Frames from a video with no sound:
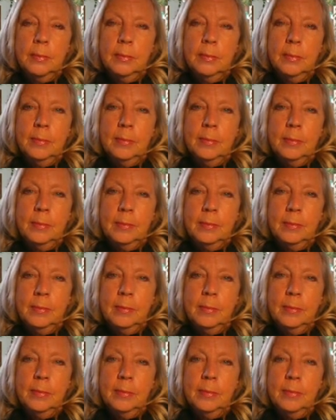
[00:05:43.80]

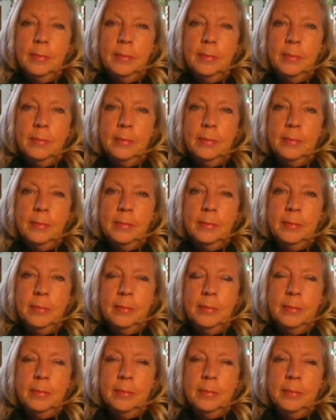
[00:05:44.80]

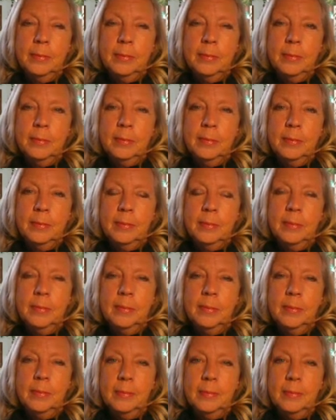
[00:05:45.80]

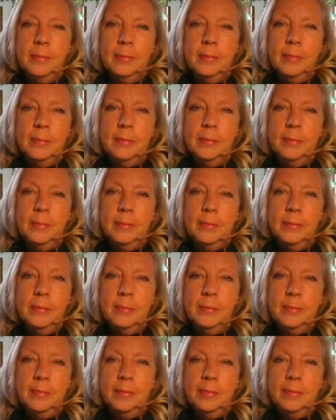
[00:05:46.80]

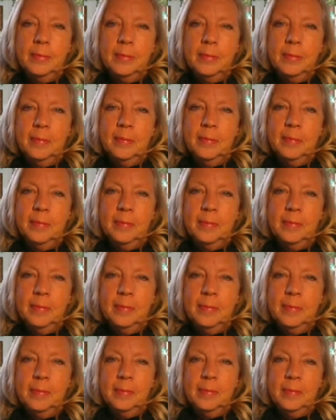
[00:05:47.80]

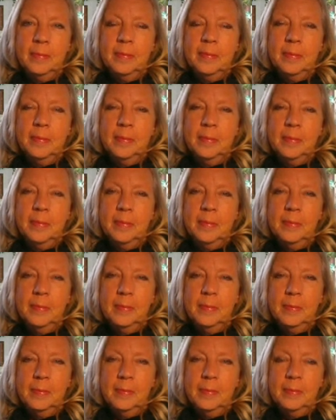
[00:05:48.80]

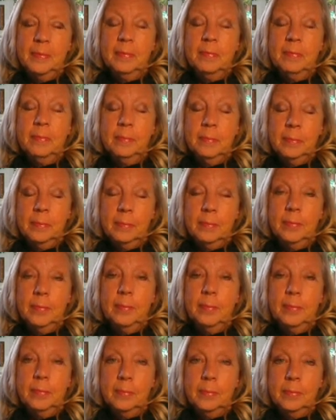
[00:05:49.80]

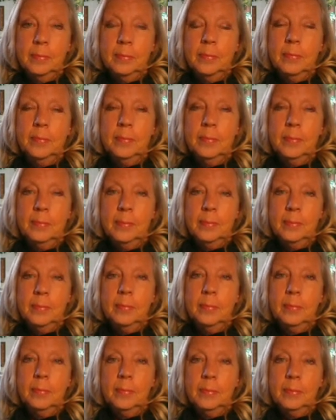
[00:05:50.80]
The person shown says nothing.